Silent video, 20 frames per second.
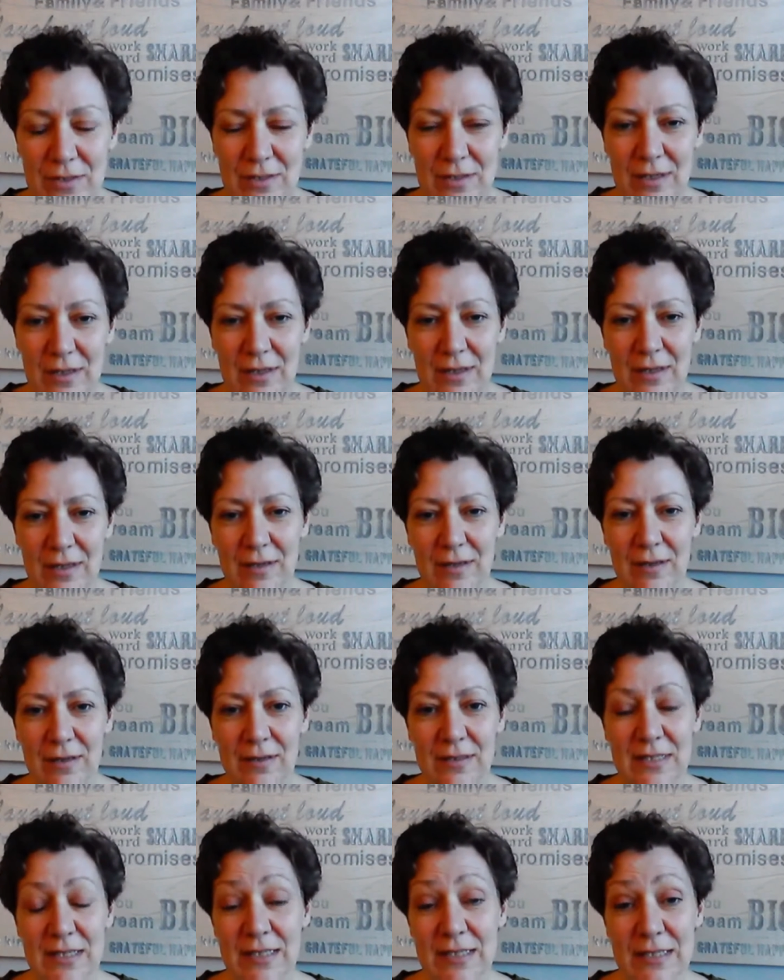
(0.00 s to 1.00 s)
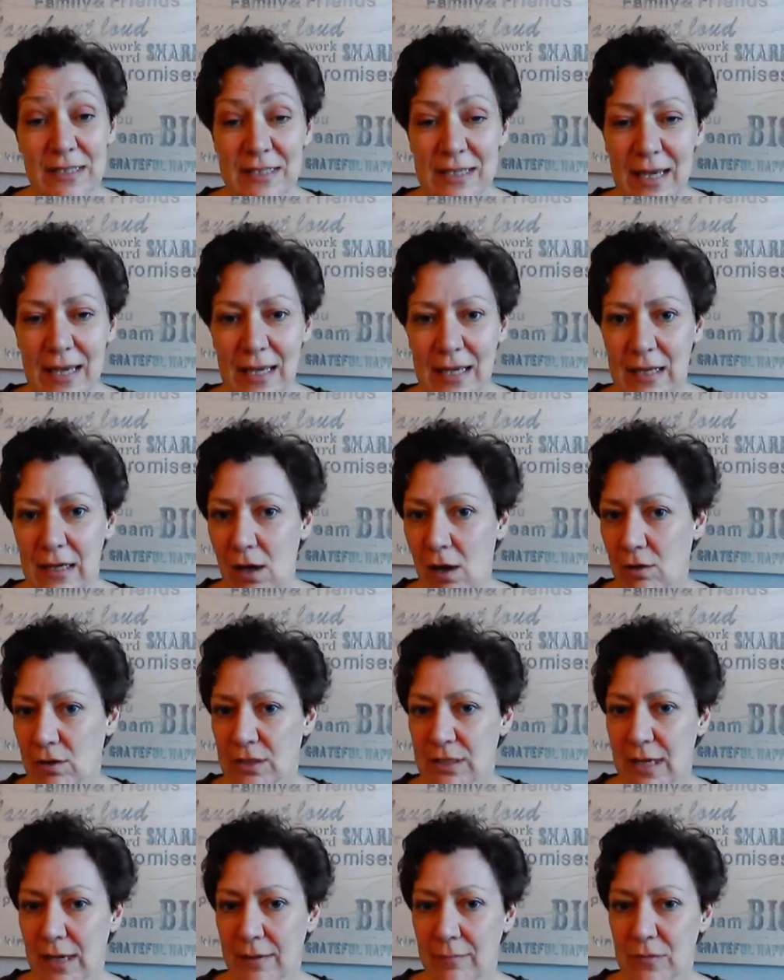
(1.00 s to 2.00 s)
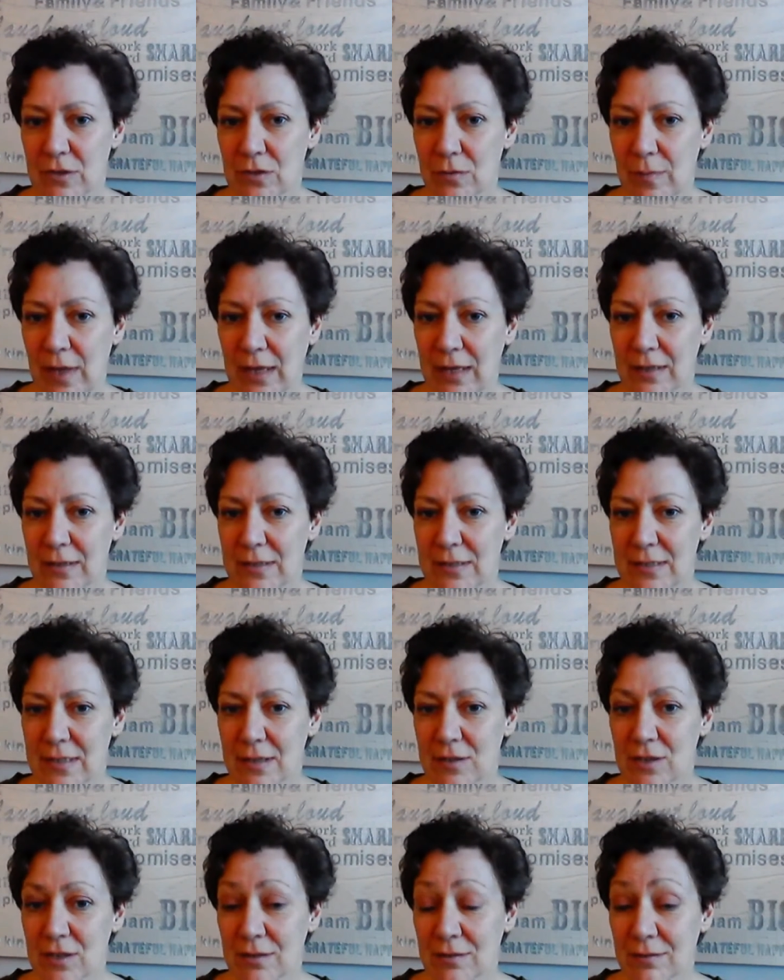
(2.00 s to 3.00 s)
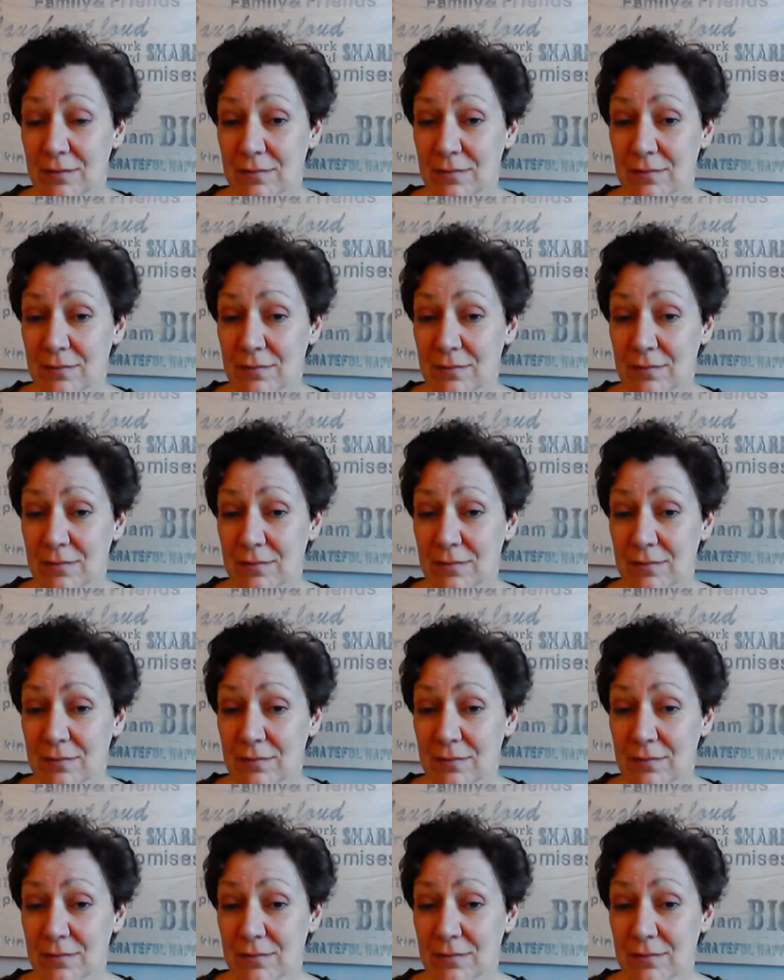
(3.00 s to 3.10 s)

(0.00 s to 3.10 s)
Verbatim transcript: Uh, did it take long time to make a decision?